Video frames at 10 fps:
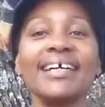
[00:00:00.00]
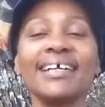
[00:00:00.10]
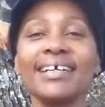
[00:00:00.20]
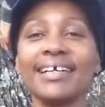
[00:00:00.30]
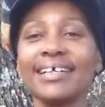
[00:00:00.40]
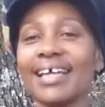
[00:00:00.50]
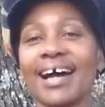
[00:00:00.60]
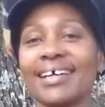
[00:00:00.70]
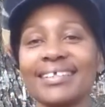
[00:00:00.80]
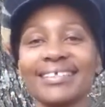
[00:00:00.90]

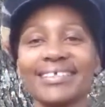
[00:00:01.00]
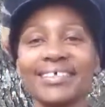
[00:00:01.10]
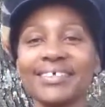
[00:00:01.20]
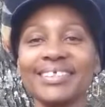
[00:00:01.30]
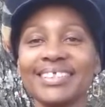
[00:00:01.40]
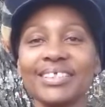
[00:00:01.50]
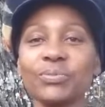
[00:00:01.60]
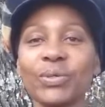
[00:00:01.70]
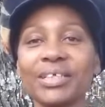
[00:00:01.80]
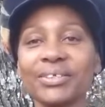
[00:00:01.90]
You know, it's just
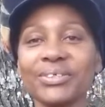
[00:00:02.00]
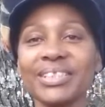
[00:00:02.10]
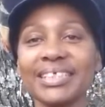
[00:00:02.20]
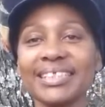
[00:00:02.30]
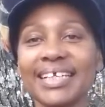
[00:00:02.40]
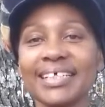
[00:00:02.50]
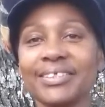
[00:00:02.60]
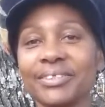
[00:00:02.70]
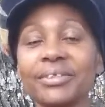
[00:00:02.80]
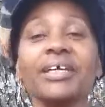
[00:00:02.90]
one of those things that I
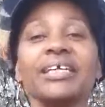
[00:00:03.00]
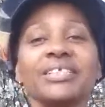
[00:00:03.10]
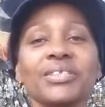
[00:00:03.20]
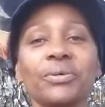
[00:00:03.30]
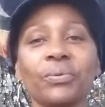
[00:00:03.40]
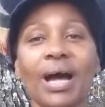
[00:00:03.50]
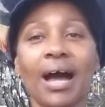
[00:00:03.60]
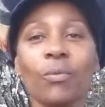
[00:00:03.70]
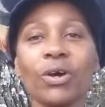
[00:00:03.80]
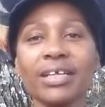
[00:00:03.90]
do. So
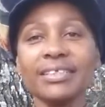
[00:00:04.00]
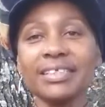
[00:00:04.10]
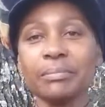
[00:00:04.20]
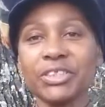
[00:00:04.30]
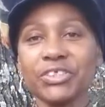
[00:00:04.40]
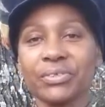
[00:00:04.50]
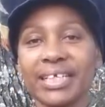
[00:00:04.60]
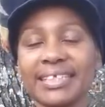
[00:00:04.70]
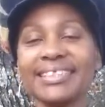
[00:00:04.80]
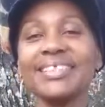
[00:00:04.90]
I want to
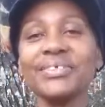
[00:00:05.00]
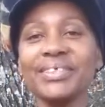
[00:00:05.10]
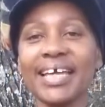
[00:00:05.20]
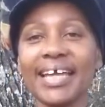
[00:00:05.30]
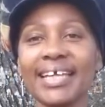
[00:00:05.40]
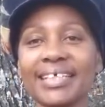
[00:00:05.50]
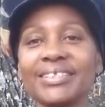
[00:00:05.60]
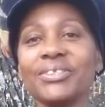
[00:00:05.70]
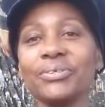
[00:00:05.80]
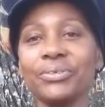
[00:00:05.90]
demonstrate today
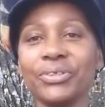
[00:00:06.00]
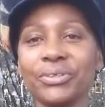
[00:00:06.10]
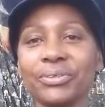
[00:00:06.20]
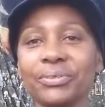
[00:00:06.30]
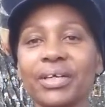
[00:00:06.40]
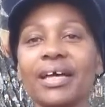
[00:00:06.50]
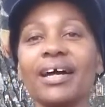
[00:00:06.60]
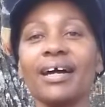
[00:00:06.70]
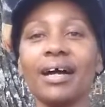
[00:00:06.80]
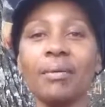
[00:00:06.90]
to you
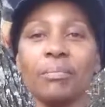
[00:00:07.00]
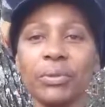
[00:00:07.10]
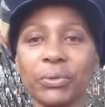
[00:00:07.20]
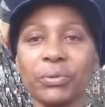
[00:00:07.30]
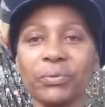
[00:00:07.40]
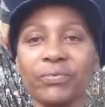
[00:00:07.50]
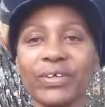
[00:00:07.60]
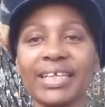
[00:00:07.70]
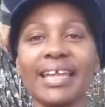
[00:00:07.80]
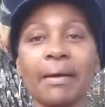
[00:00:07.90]
a move,
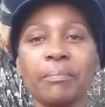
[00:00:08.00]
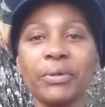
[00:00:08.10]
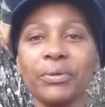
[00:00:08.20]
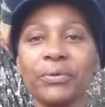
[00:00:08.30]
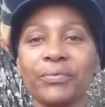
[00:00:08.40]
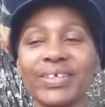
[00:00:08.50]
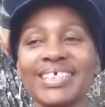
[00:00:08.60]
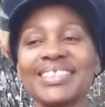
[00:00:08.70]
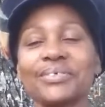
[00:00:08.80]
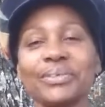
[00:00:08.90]
and that move
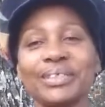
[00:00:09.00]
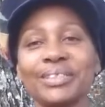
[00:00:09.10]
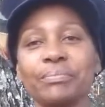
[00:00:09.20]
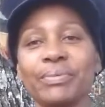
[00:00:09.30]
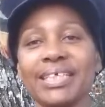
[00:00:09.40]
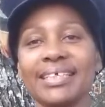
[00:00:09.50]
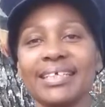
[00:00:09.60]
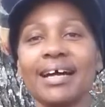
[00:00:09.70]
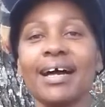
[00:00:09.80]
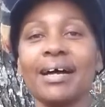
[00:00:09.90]
is going to be,
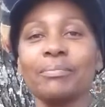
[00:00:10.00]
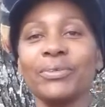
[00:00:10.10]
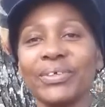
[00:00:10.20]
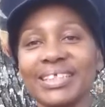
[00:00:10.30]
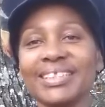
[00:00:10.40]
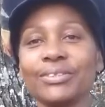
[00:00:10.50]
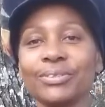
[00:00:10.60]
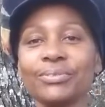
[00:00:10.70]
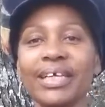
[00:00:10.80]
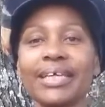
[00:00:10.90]
I'm going to
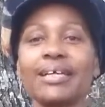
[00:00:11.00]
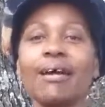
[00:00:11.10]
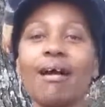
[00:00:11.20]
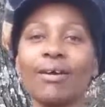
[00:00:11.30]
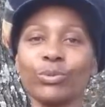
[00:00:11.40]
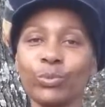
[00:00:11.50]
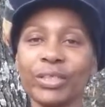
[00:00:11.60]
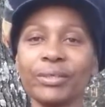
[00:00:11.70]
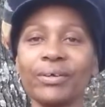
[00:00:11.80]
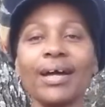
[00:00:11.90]
do a
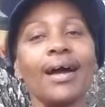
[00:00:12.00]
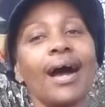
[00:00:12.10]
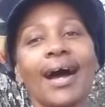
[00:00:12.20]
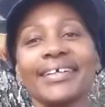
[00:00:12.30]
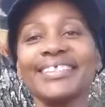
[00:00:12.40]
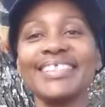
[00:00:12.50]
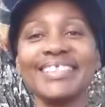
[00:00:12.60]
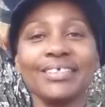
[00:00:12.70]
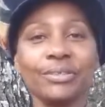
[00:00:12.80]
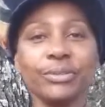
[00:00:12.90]
cartwheel. I can
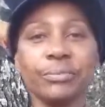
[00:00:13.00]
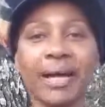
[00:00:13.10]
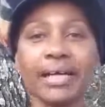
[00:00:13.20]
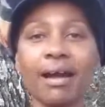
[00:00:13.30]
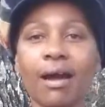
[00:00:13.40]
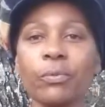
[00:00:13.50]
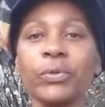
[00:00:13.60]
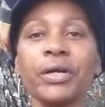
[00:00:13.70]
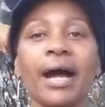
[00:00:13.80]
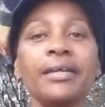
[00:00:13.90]
still do my
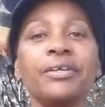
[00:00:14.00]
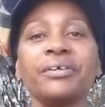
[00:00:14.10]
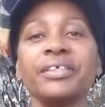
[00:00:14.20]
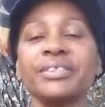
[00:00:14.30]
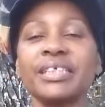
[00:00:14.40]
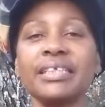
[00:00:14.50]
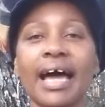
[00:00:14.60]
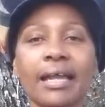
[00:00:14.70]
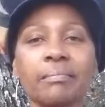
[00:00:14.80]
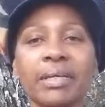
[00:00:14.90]
cartwheel. I know there's a
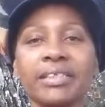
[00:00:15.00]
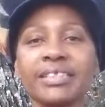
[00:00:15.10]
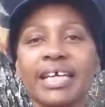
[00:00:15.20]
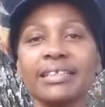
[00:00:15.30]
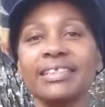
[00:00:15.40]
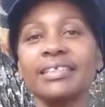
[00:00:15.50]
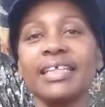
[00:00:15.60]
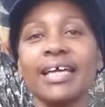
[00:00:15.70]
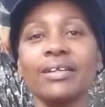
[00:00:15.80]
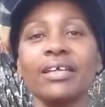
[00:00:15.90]
lot of mothers out there
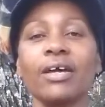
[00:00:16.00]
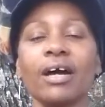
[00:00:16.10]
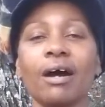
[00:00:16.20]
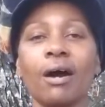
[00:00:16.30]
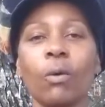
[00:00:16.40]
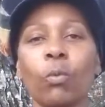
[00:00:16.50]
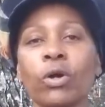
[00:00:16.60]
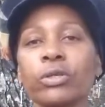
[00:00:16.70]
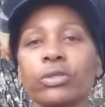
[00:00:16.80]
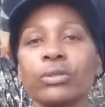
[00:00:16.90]
that
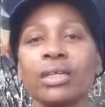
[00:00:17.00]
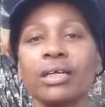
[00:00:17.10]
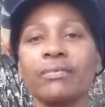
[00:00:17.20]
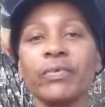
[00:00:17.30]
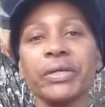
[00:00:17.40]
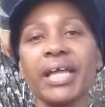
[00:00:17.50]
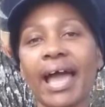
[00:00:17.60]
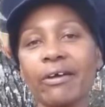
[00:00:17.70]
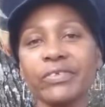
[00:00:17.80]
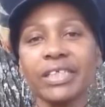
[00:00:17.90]
were very
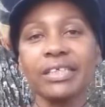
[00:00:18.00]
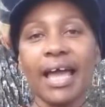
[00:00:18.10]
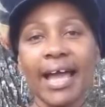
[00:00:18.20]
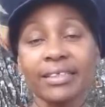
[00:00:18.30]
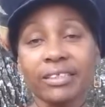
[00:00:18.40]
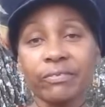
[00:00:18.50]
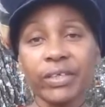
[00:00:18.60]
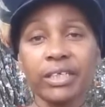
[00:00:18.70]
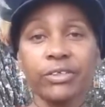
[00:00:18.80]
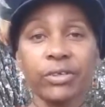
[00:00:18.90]
active
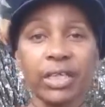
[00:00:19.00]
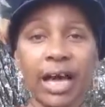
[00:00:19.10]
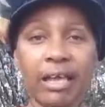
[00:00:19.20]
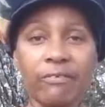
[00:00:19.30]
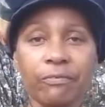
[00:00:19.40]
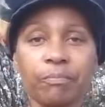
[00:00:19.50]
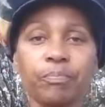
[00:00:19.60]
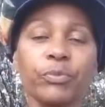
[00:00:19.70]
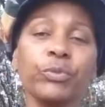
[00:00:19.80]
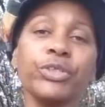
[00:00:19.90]
in your life
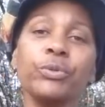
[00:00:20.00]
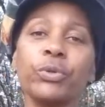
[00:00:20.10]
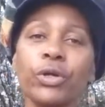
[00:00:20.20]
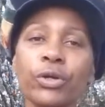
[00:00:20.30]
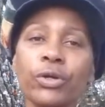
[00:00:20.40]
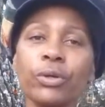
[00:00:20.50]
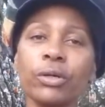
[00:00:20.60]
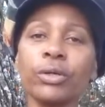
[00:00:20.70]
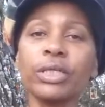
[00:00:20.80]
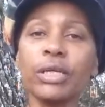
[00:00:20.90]
when you were
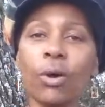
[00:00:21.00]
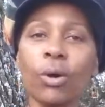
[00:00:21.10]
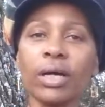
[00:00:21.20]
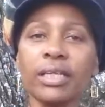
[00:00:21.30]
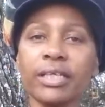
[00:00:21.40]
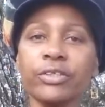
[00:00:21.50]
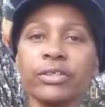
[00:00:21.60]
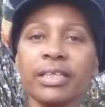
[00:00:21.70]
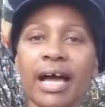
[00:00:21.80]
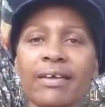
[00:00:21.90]
early on in
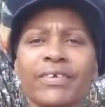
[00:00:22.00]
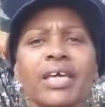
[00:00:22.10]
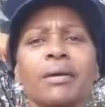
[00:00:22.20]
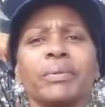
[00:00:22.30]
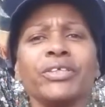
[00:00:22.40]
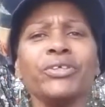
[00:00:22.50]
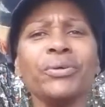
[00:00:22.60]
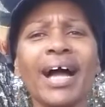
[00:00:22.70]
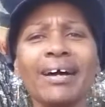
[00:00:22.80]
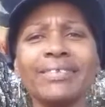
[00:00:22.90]
your life, but you
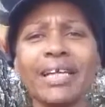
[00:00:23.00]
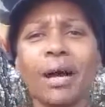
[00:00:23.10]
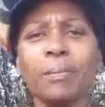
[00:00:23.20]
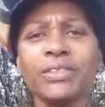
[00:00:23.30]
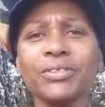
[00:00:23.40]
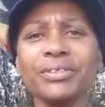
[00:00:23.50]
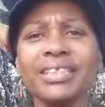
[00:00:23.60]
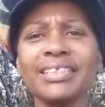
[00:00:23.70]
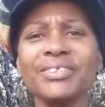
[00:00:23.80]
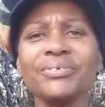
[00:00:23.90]
have the
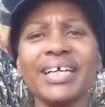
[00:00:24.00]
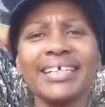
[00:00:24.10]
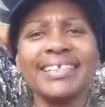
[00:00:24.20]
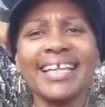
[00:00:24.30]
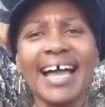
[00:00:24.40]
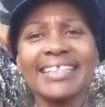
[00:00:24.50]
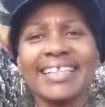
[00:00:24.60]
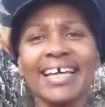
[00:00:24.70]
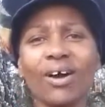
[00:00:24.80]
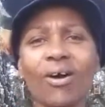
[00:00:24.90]
opportunity to ignite
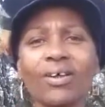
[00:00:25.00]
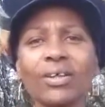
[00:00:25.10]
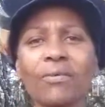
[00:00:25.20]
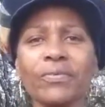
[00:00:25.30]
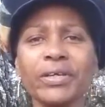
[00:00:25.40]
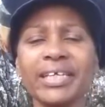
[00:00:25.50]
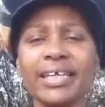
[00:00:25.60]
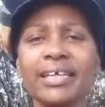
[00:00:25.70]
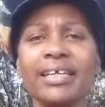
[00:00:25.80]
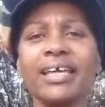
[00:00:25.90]
that all over
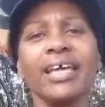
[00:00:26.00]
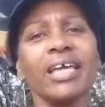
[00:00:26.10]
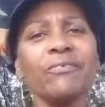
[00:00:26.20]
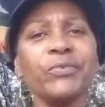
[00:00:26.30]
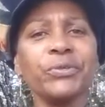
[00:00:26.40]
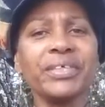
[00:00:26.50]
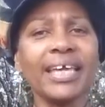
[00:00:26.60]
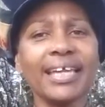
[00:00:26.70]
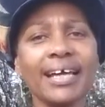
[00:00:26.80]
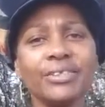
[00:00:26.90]
again. If you
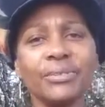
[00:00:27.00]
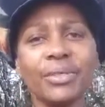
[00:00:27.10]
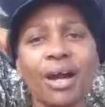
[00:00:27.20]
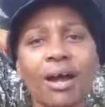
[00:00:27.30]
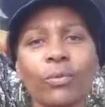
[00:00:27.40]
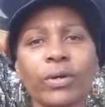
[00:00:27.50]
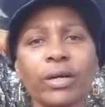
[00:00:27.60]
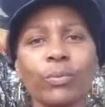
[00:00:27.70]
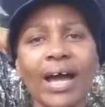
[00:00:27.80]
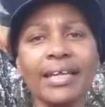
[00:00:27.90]
cannot do a
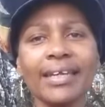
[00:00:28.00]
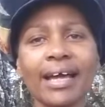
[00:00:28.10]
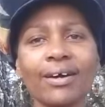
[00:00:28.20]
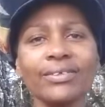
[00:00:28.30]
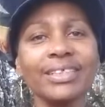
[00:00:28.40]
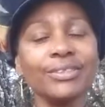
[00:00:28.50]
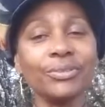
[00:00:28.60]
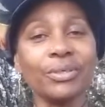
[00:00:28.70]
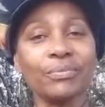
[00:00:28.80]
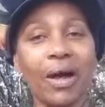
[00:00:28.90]
cartwheel right now, then
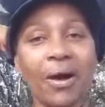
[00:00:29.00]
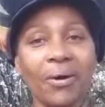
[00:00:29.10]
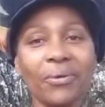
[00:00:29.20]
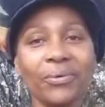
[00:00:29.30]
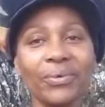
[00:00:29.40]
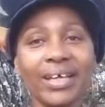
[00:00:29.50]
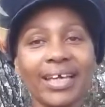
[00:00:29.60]
do a roll.